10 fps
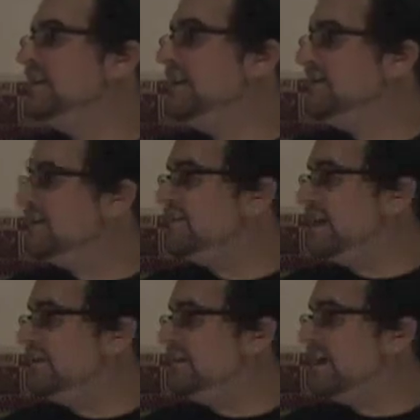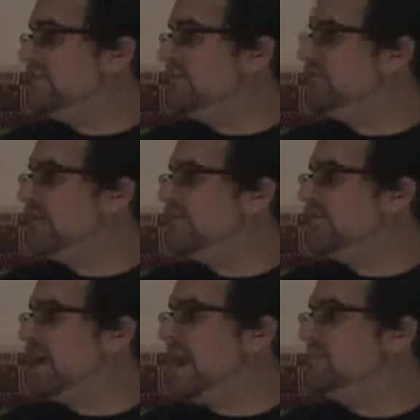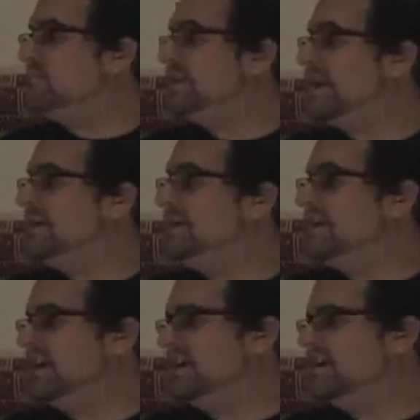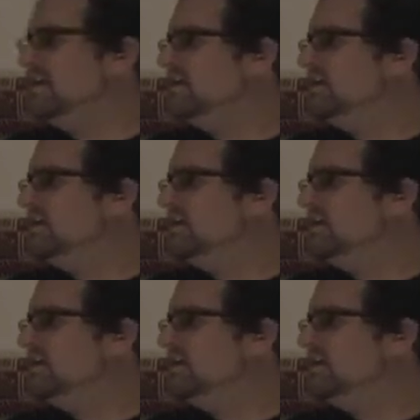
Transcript: exist outside of the structure I'm planted in,